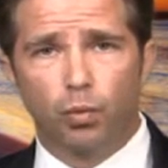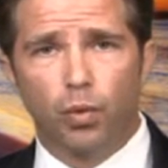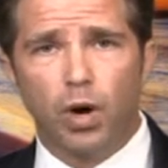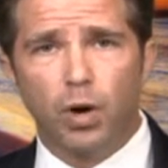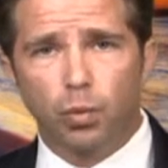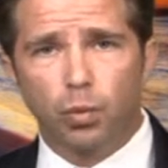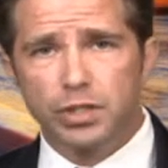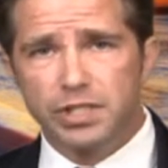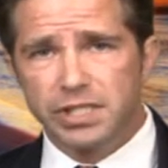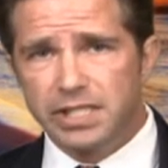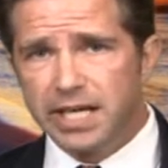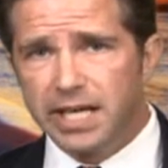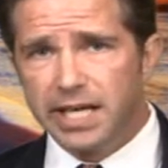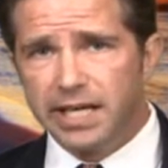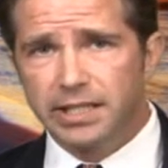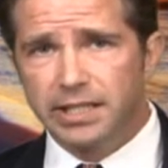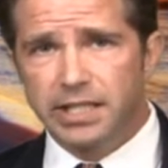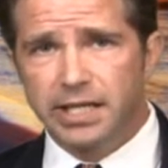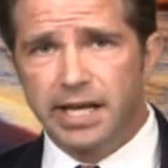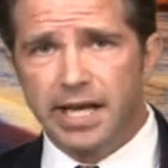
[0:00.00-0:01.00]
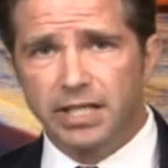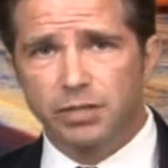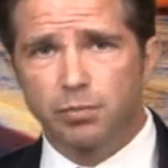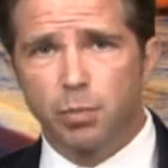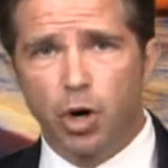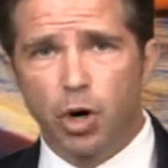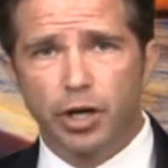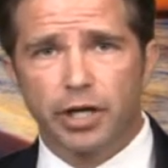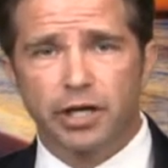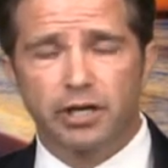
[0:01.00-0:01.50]
What we're seeing in
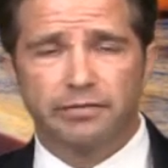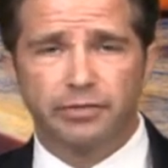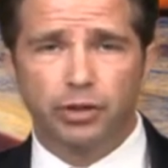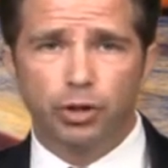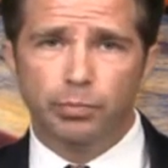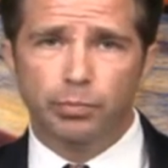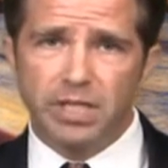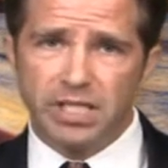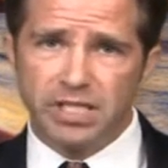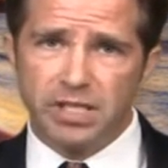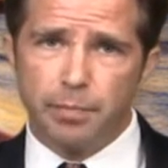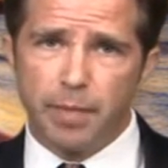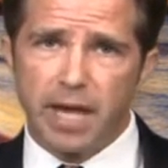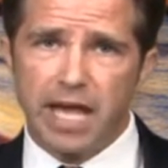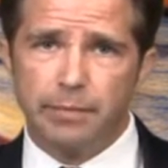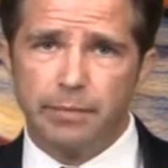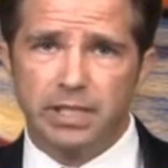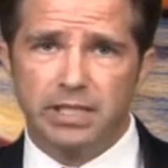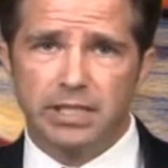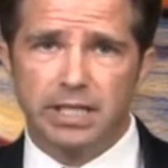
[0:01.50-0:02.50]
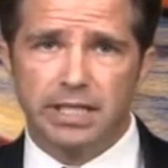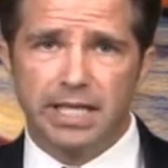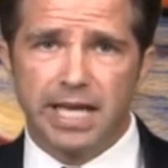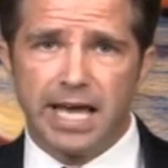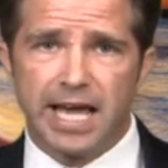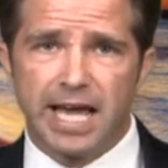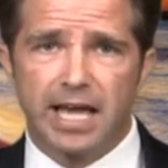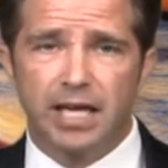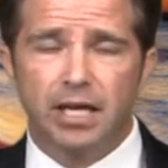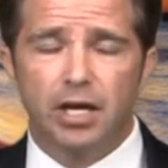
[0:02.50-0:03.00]
today's market, if you miss a payment
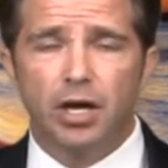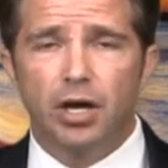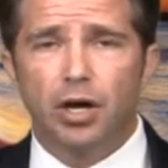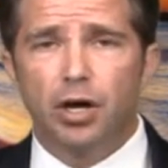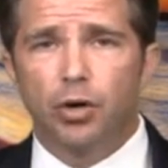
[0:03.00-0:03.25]
today,